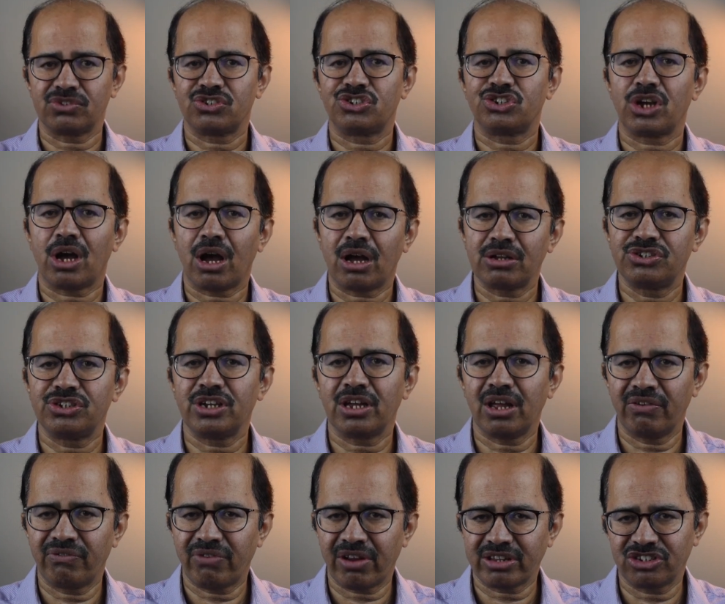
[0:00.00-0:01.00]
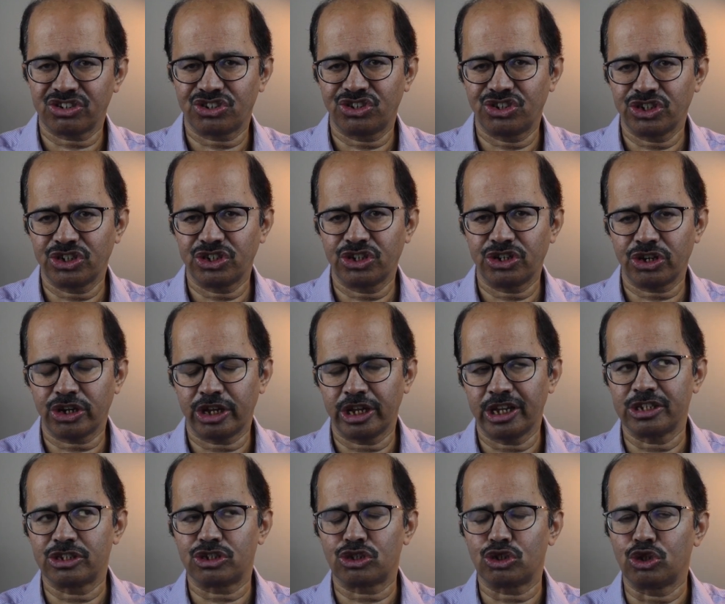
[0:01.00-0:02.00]
charging infrastructure
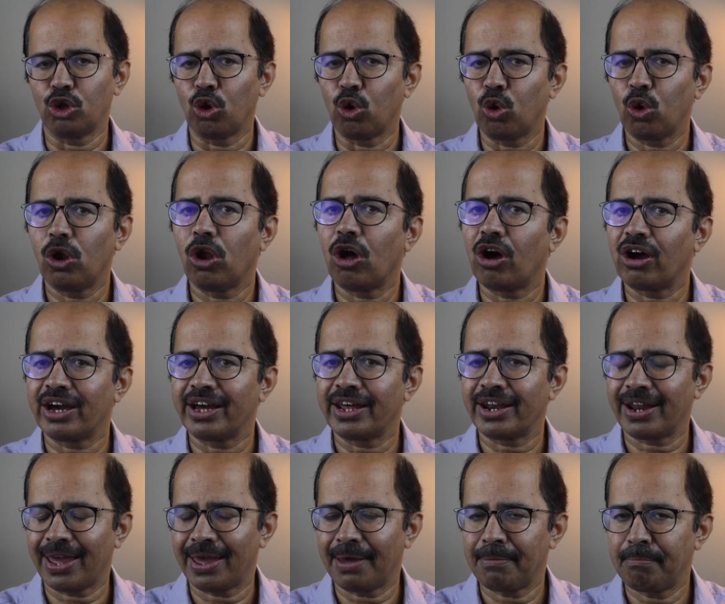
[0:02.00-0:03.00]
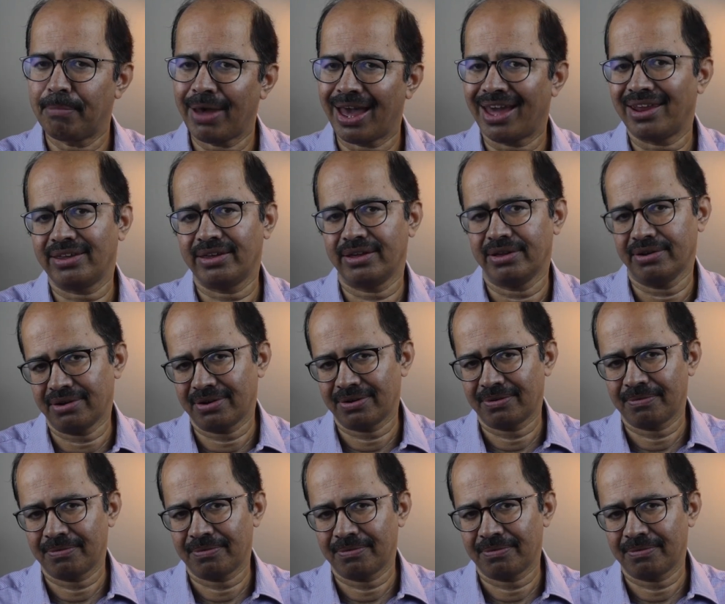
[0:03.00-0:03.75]
is no longer a barrier.